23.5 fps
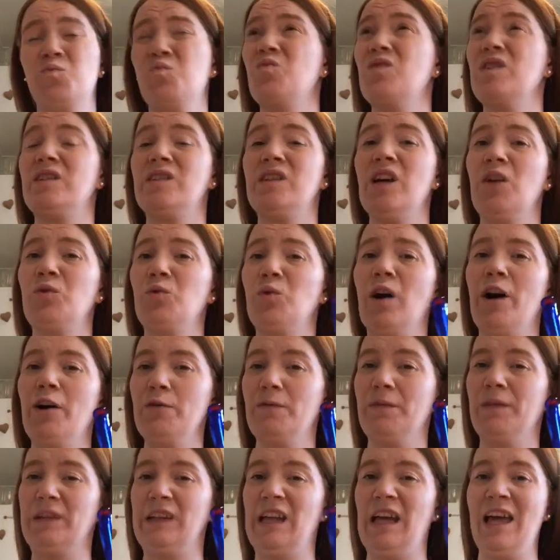the sun will
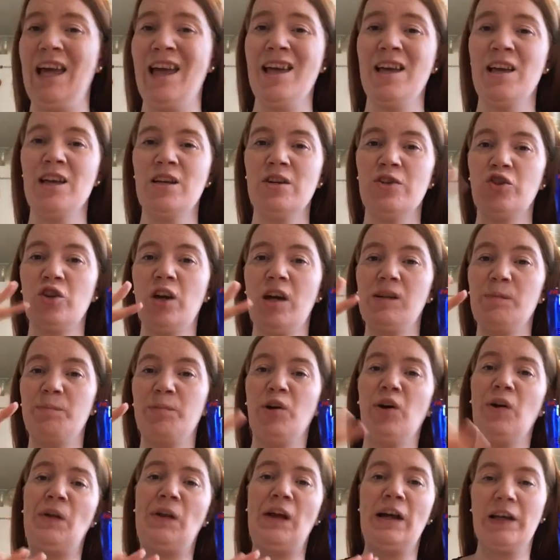hopefully shine
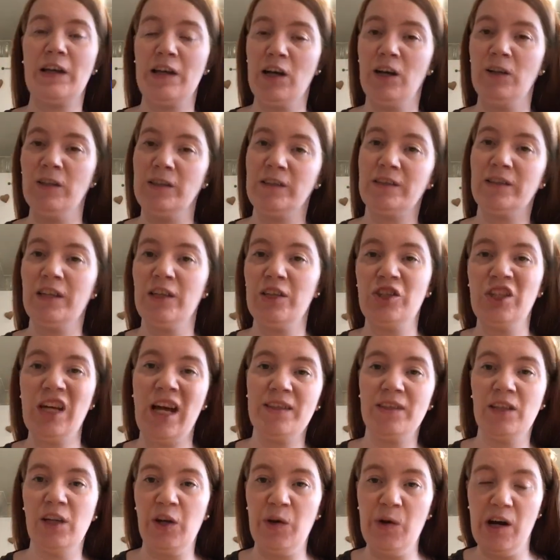upon and cast a
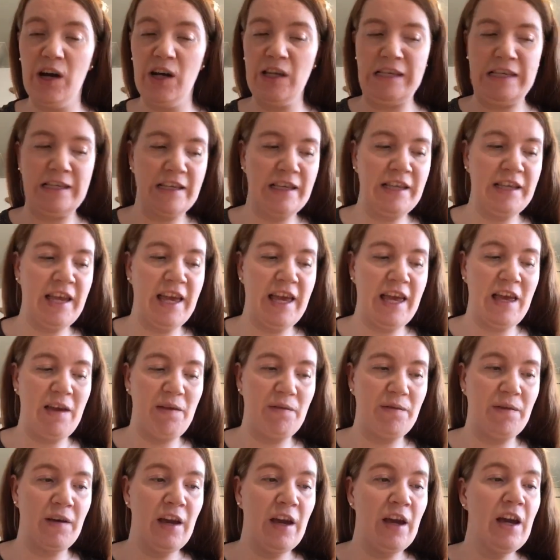shadow
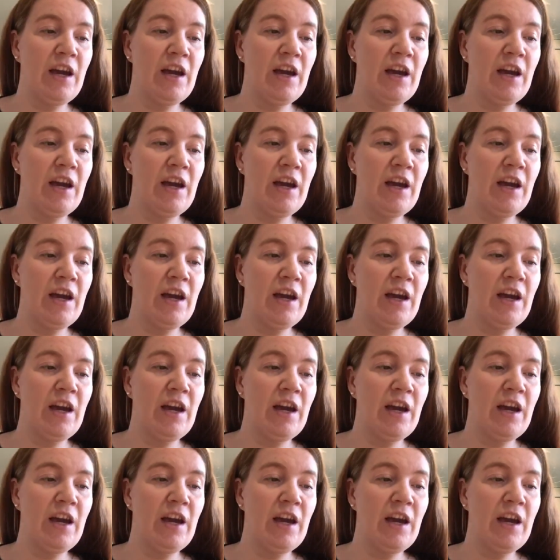underneath.